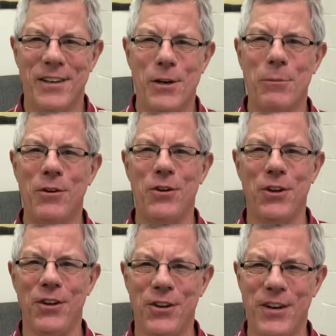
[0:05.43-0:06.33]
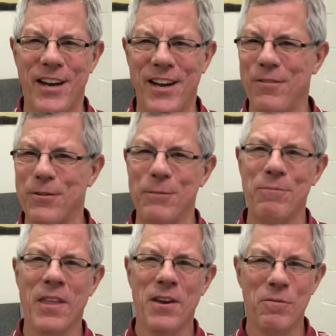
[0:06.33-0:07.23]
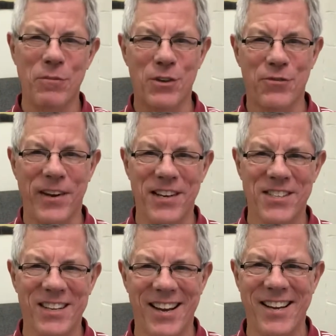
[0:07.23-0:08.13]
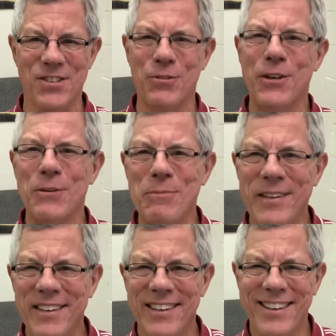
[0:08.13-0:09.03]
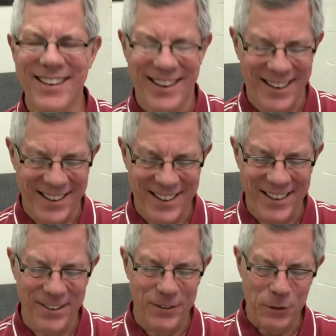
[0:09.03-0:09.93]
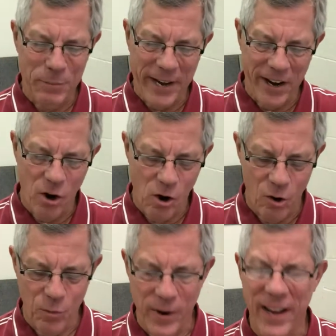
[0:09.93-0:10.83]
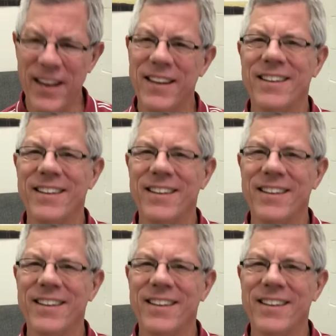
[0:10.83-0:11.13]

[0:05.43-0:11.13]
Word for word: Coming to you today from Miss Faye's classroom uh, here on the back hallway,